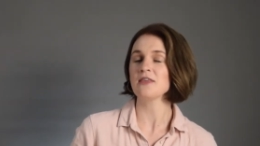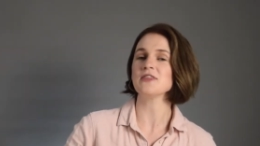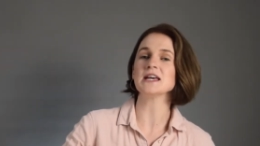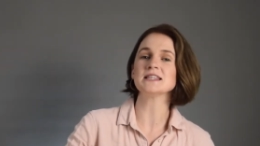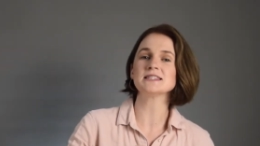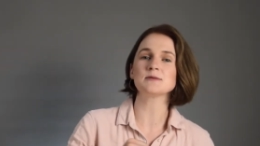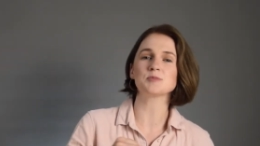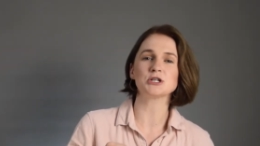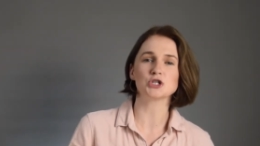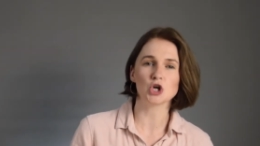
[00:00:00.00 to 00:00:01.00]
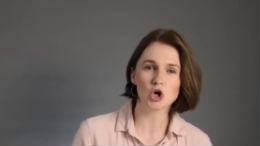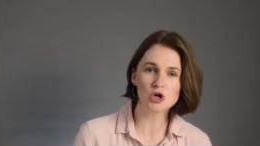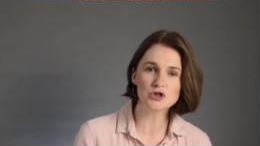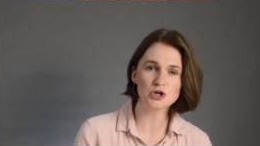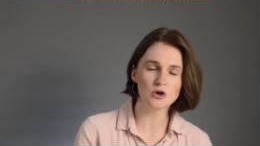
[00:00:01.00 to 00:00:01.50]
they can simply
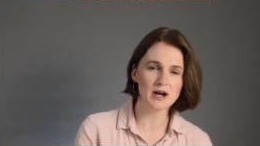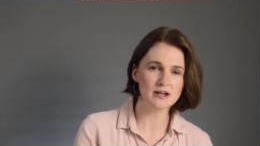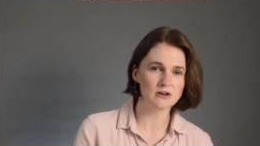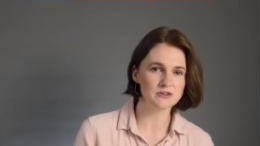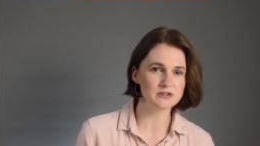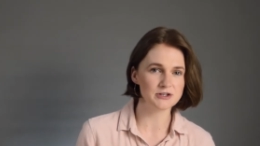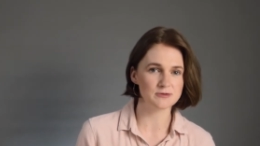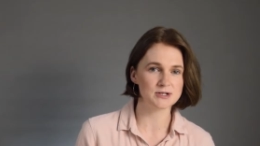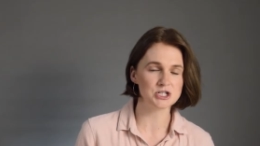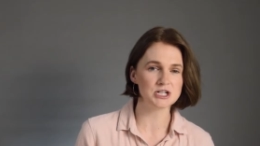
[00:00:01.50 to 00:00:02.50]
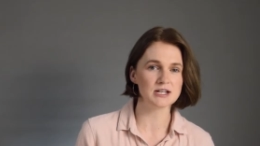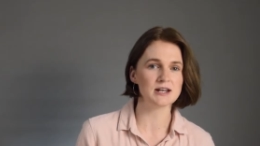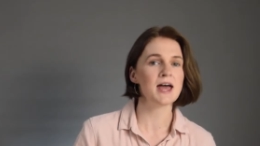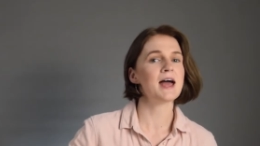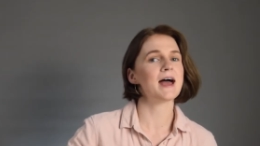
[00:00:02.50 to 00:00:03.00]
turn the crank on the little
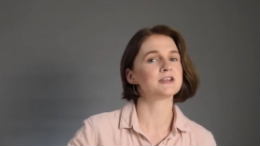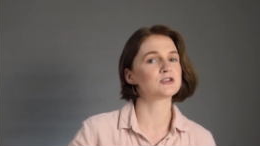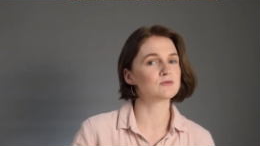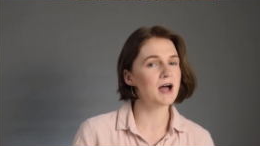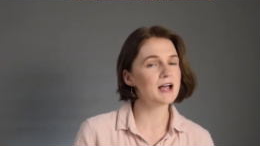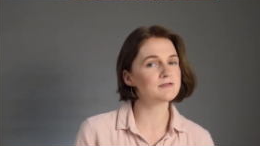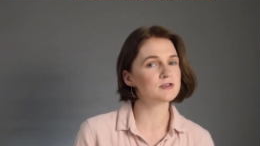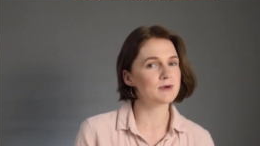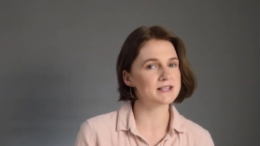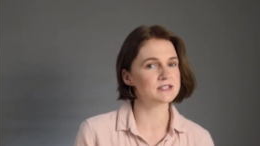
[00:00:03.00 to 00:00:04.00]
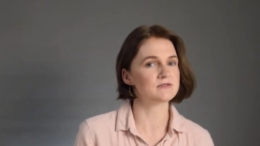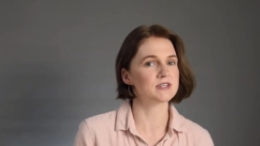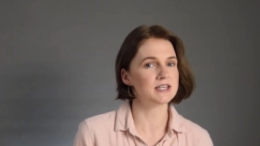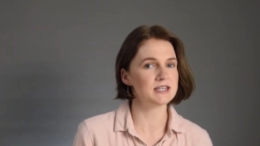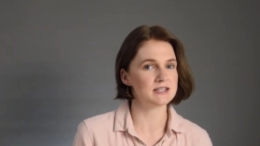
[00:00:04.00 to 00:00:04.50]
machine and derive the rest of the
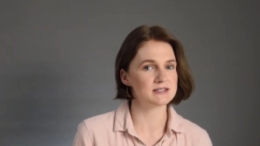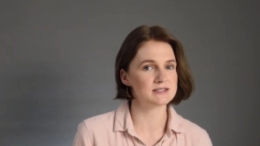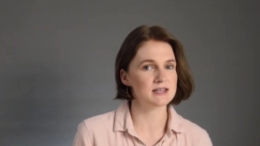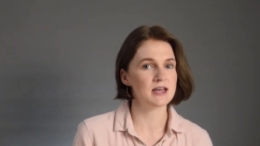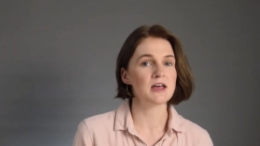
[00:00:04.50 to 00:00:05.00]
keys.